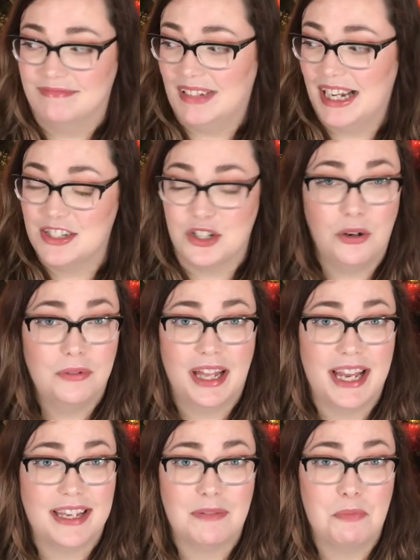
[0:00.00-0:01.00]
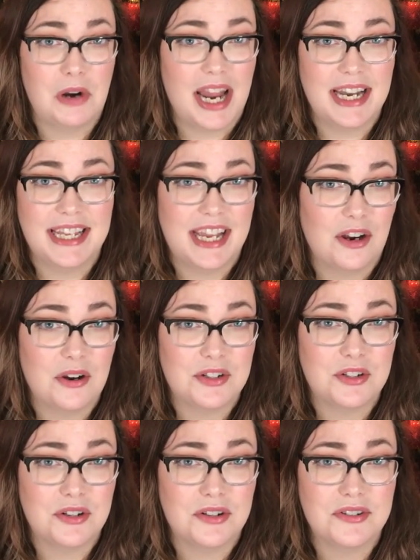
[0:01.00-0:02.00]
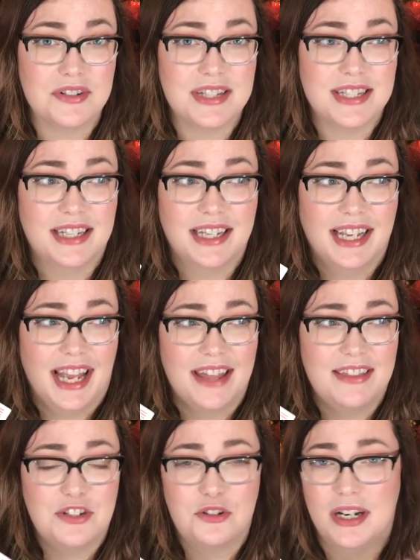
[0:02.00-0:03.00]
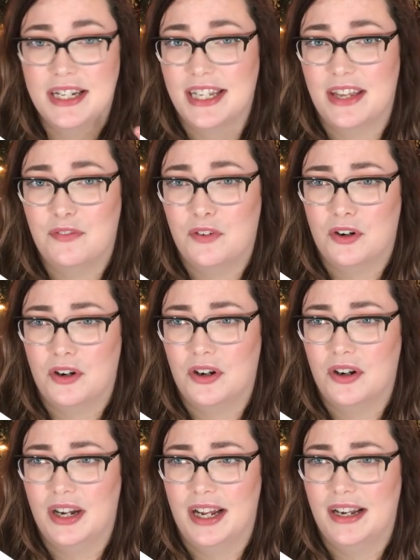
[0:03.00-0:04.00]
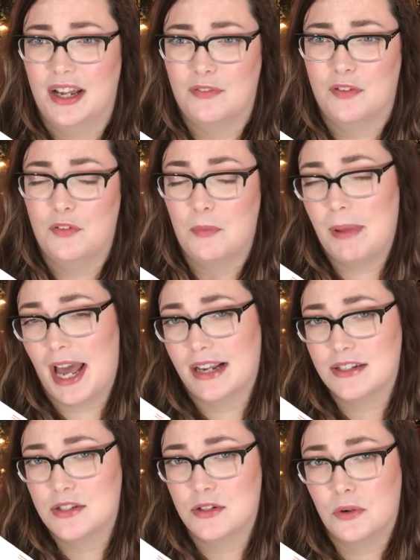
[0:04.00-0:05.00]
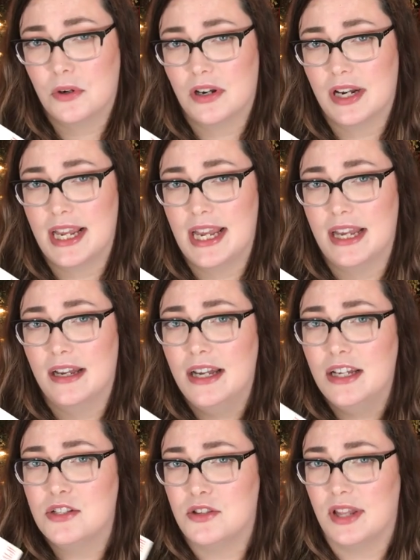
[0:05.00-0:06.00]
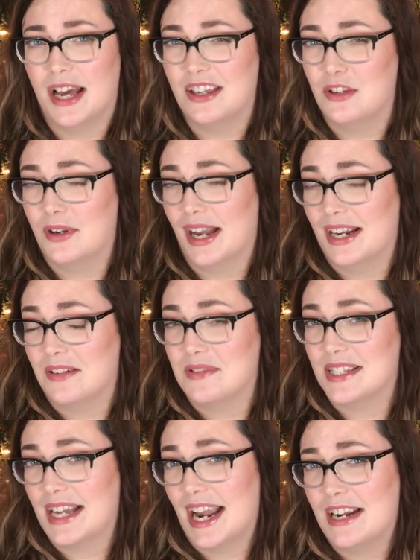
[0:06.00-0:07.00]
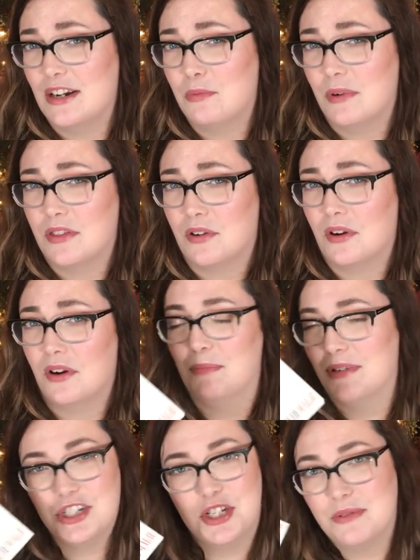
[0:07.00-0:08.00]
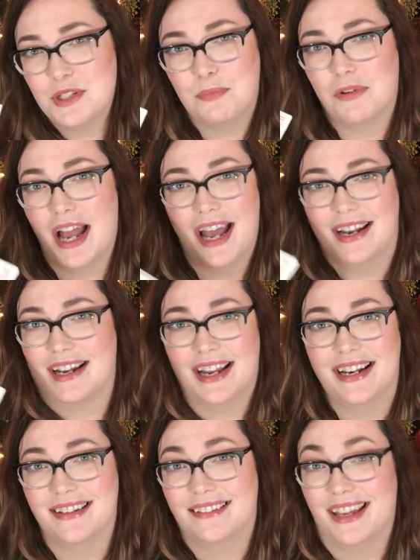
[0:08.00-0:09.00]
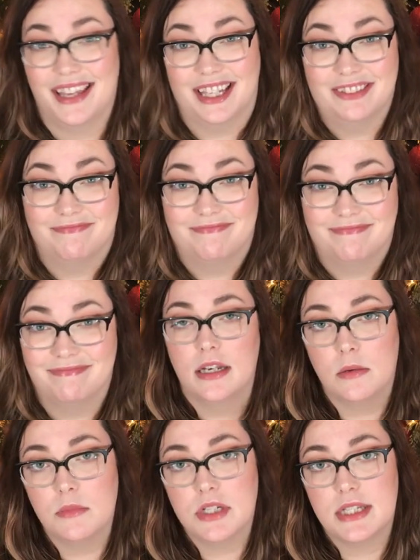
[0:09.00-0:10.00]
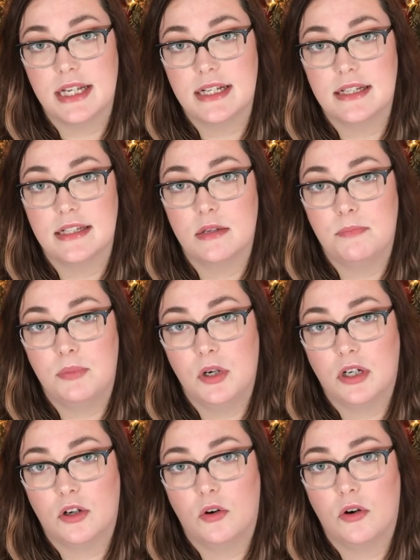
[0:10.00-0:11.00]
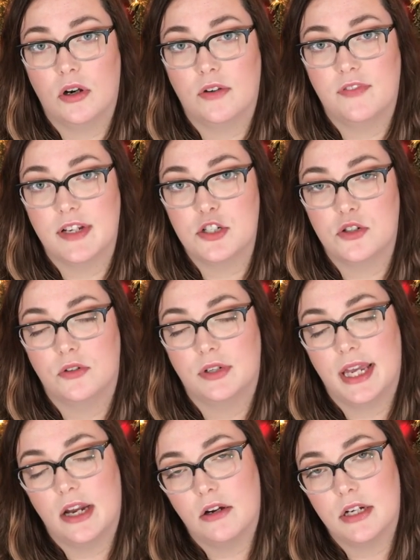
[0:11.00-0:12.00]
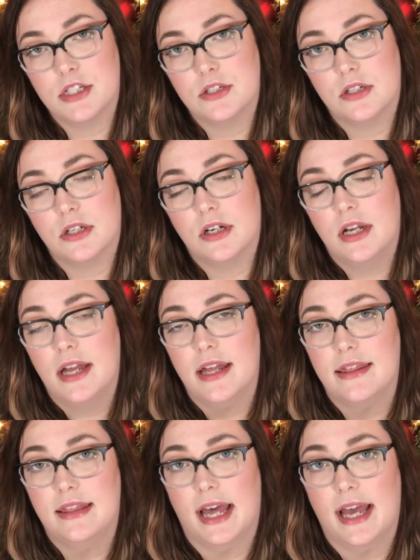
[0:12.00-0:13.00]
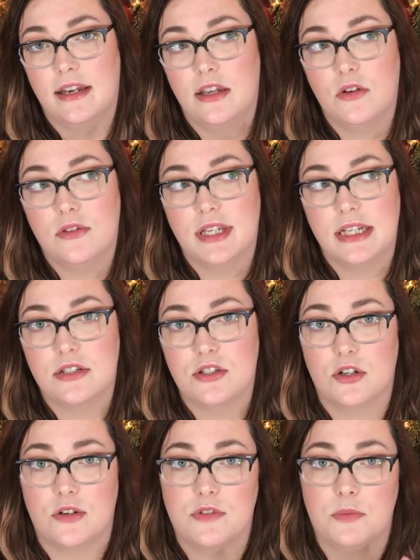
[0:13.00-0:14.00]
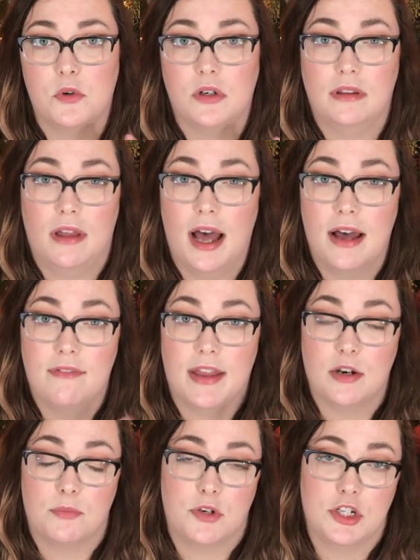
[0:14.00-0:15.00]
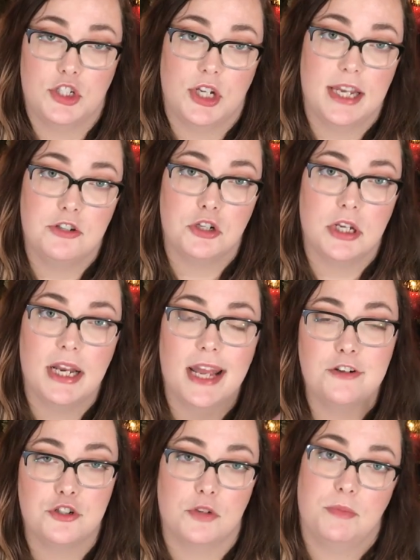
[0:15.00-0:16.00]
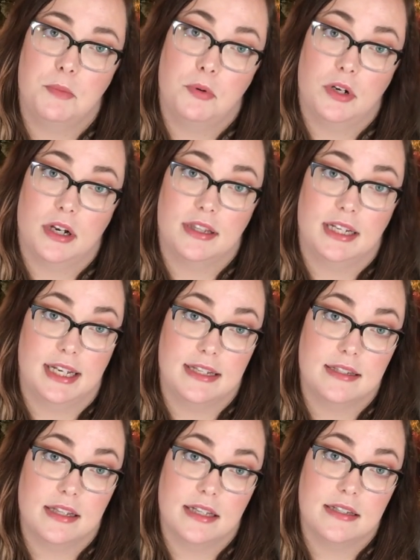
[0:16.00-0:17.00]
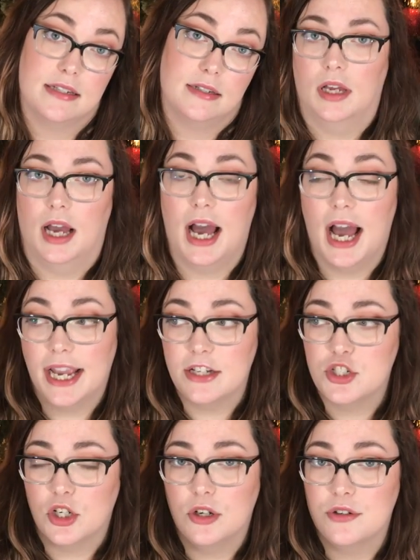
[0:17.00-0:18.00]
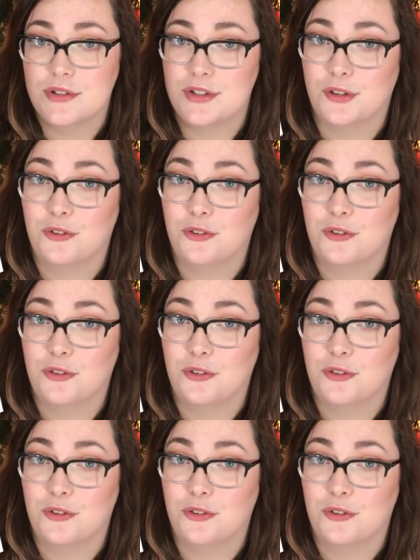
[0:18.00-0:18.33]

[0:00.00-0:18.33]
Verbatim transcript: I don't like bratty characters, and they tried to give her enough of a backstory so that you kind of sided with her, but she was a brat and I didn't like it. Number 6 is a book or fictional character that you think deserves more love and appreciation and should be put on the nice list. I chose